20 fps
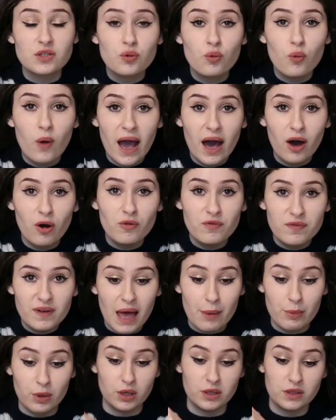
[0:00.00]
12
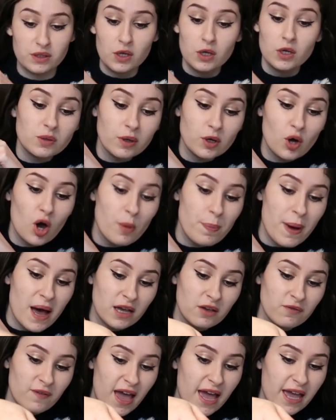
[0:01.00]
lemons. So I got a
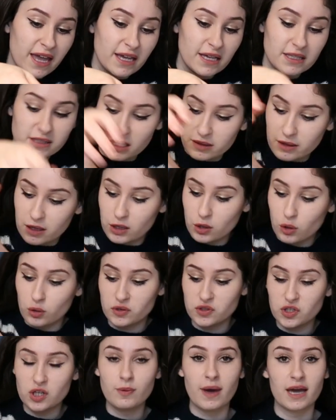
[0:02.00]
pack of 8 and then I
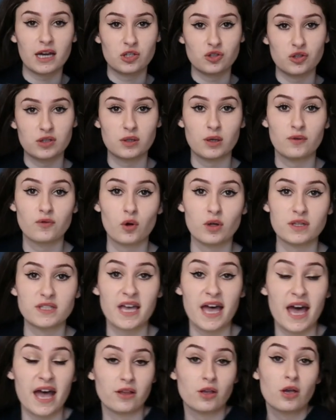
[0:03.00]
got 2 extra, so I've got
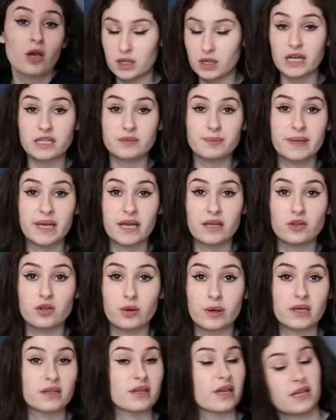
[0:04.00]
10. So let's begin
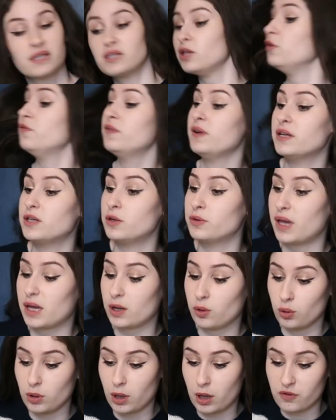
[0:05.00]
doing this. Hopefully I don't get
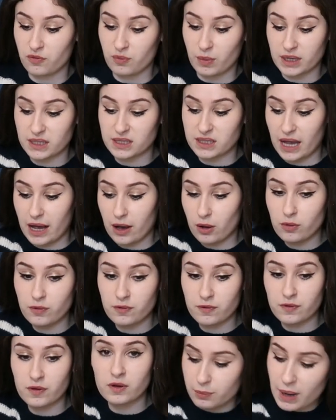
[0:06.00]
it all over myself.
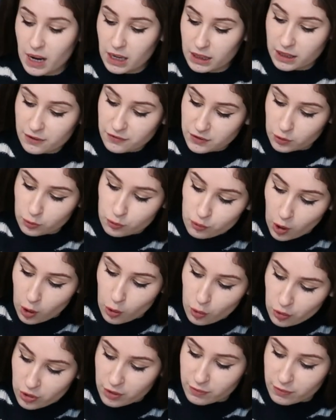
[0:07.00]
Apparently if you roll